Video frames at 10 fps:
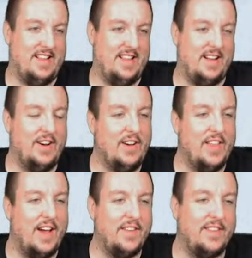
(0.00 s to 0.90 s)
oh,
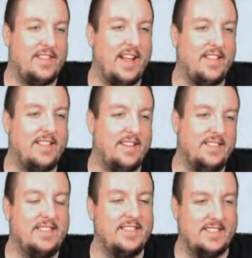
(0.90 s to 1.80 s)
that was that.
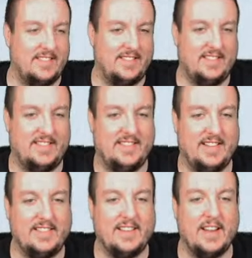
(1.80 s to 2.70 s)
Oh,
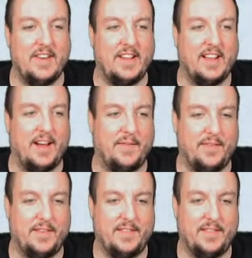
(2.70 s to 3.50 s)
this is gonna be tough.